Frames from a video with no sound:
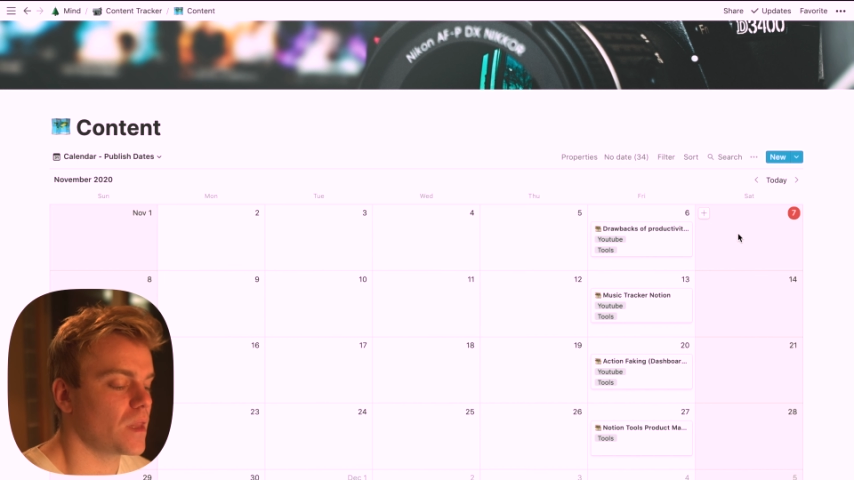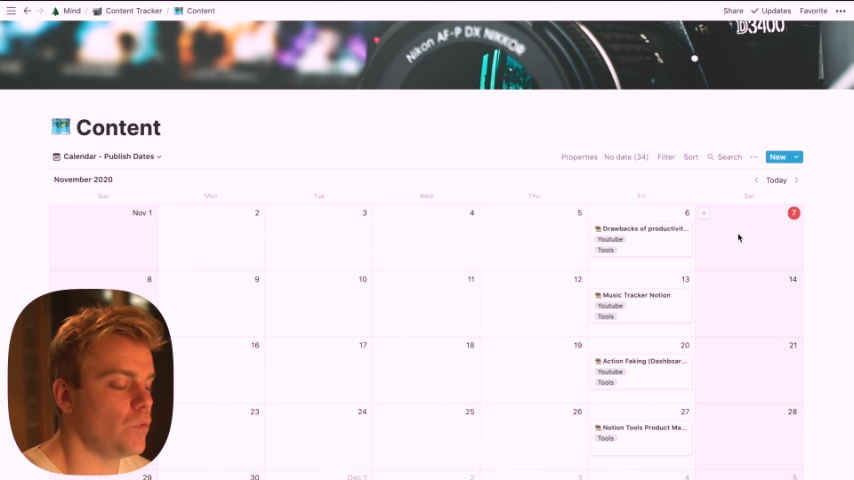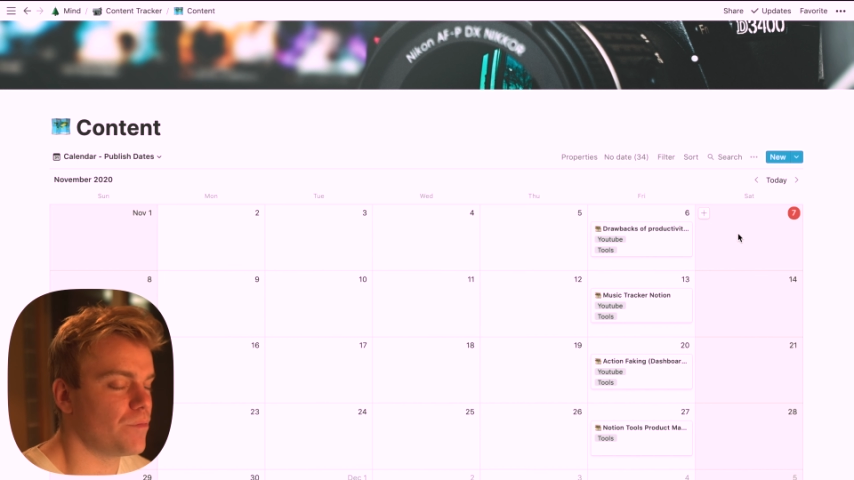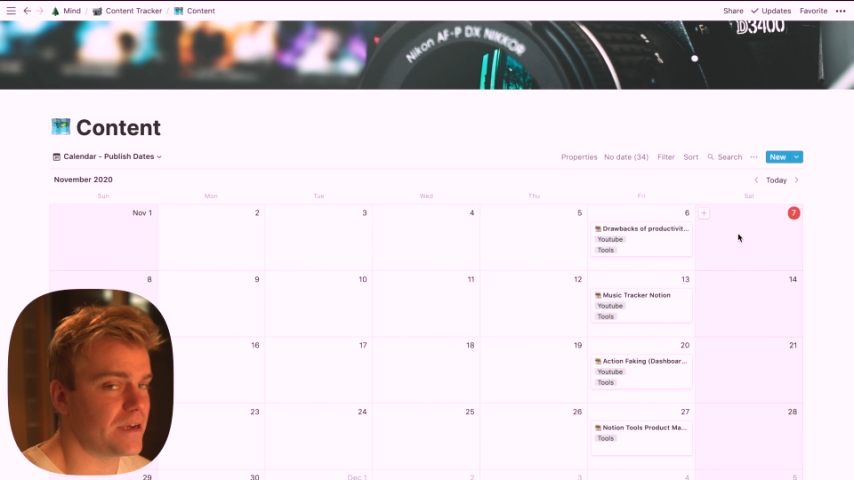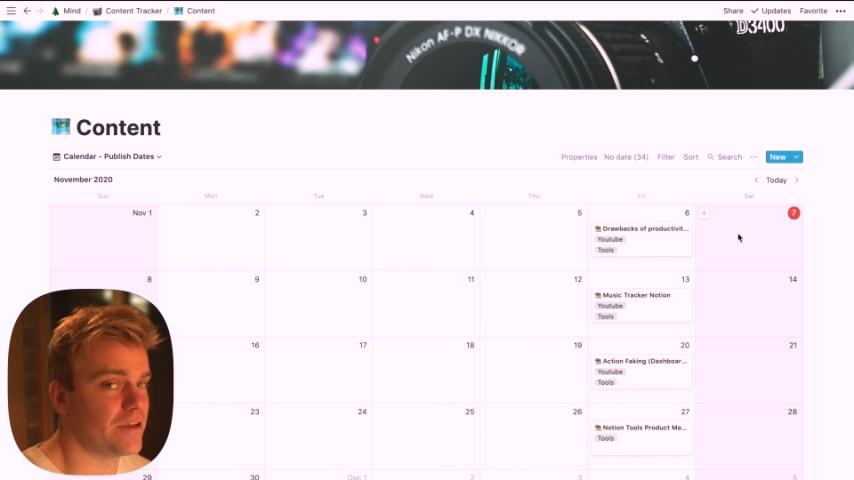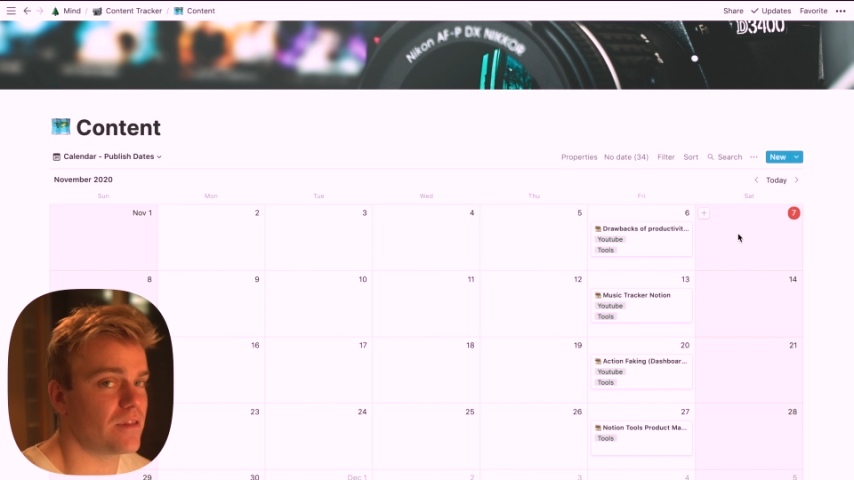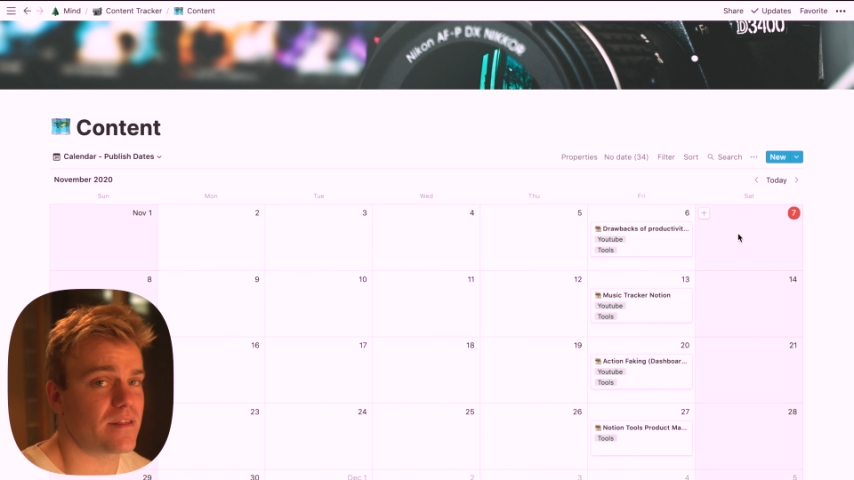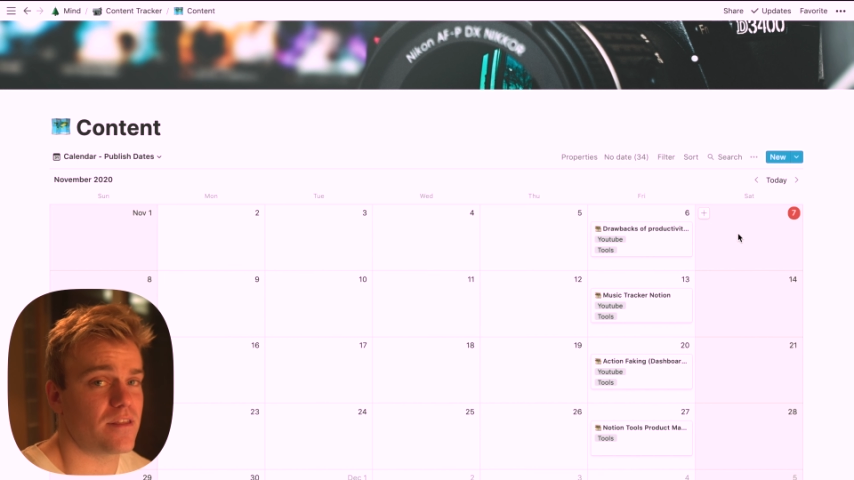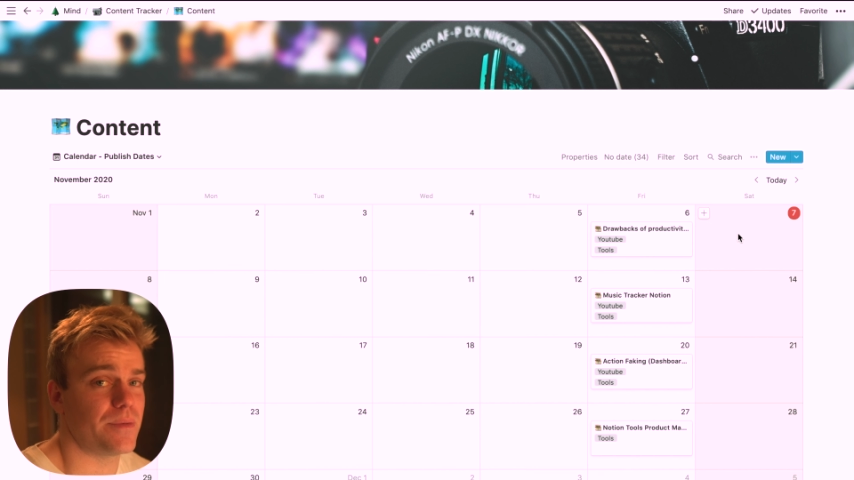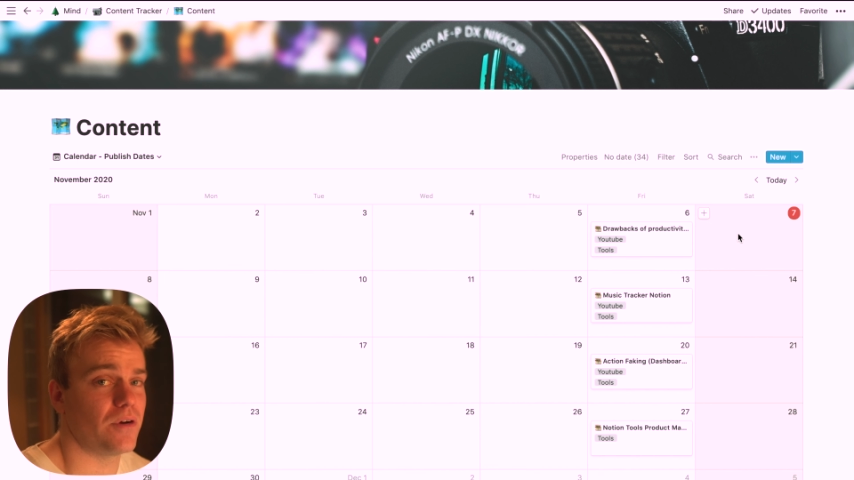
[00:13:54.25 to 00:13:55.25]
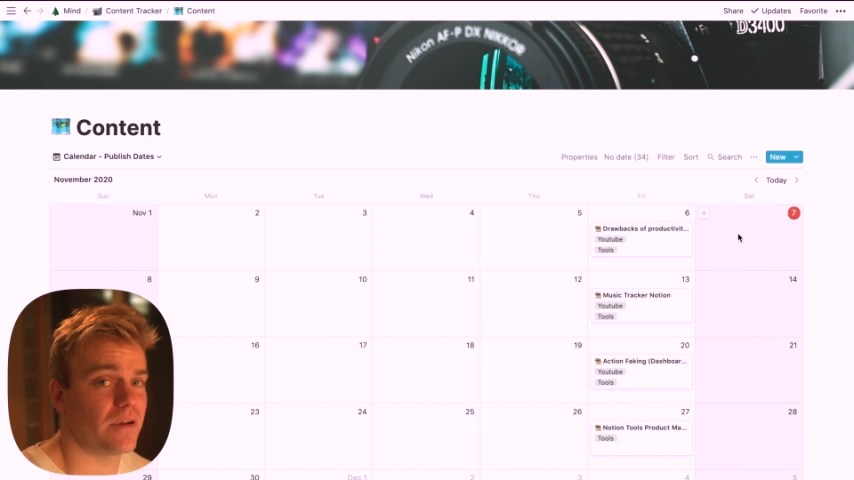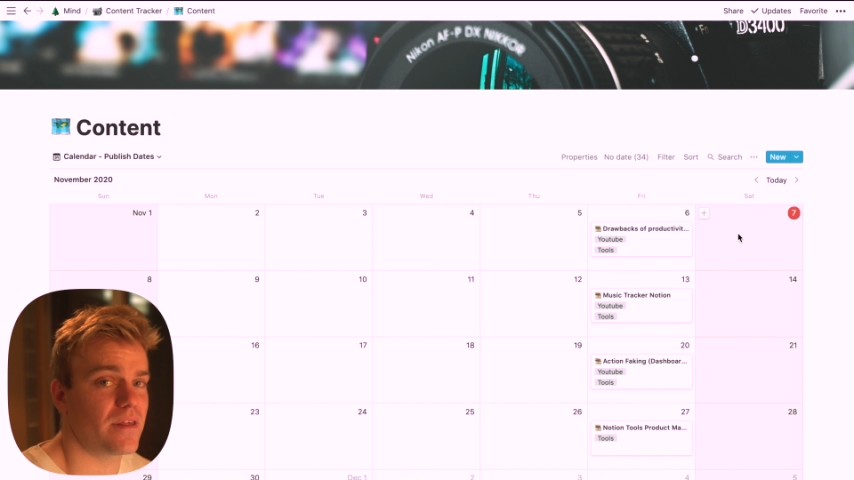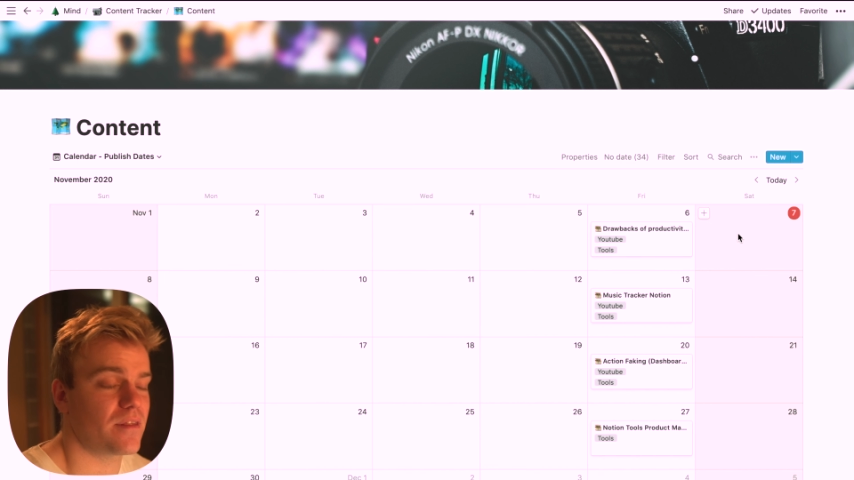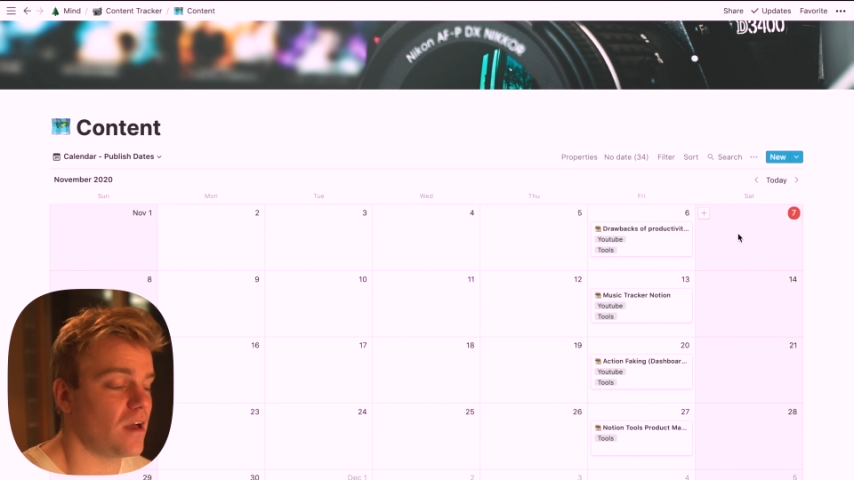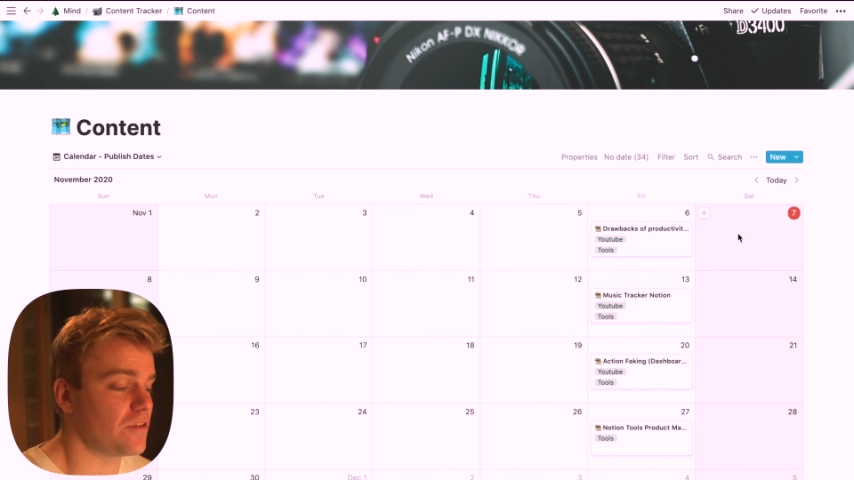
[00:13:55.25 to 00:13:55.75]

with my newsletter, to be honest,